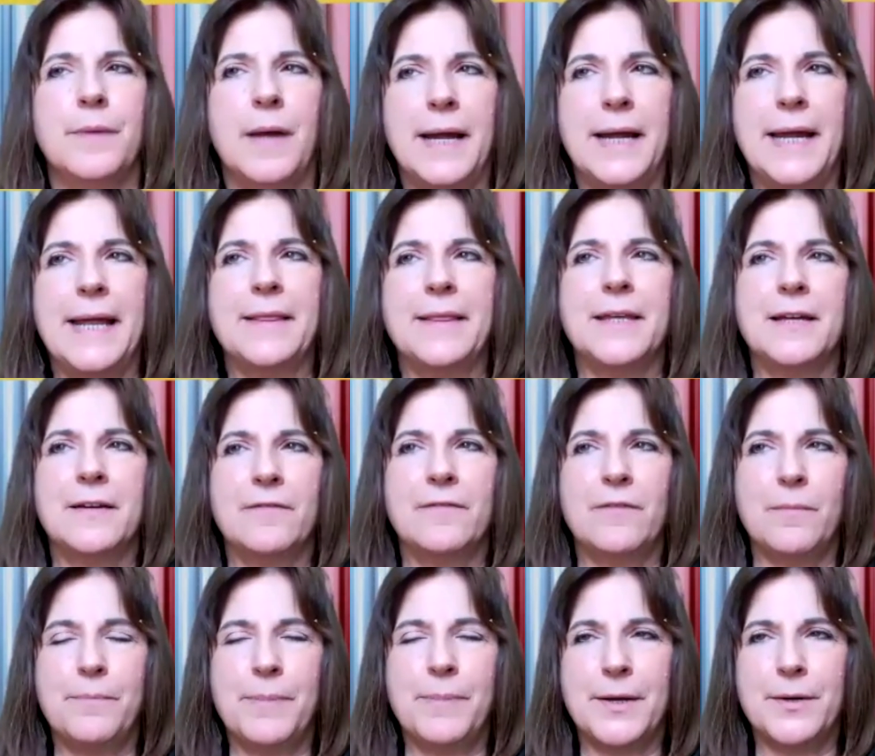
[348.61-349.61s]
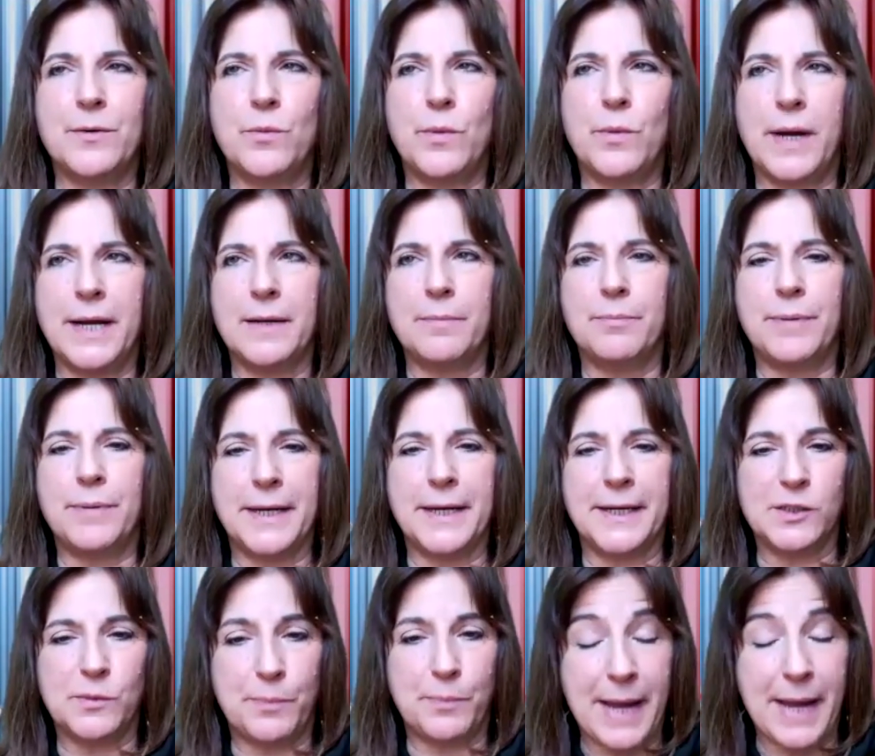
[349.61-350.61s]
I can't think of a better way to bring
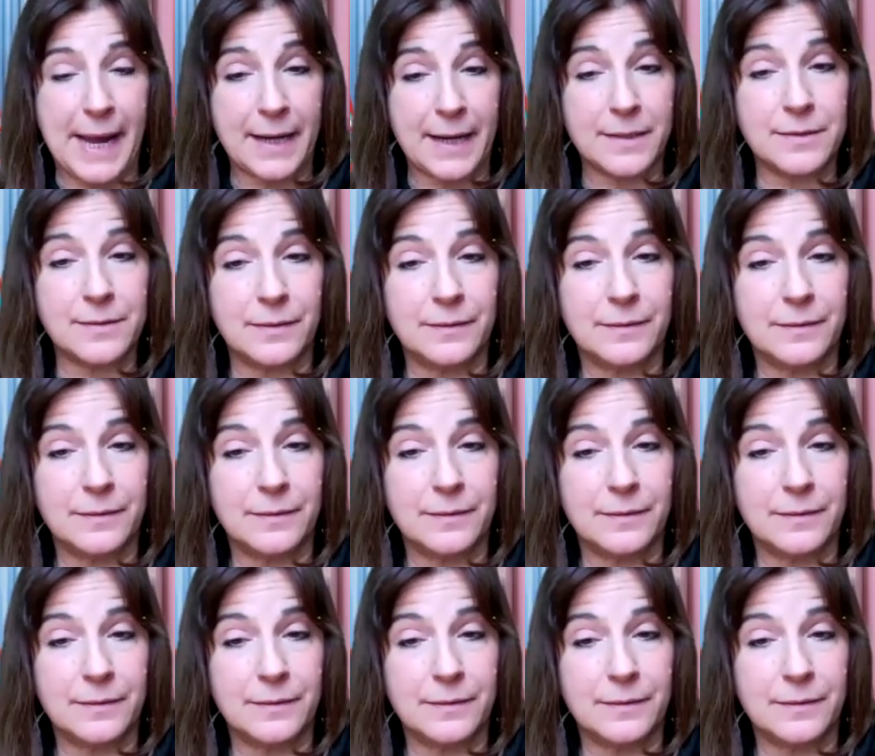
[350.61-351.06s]
us back,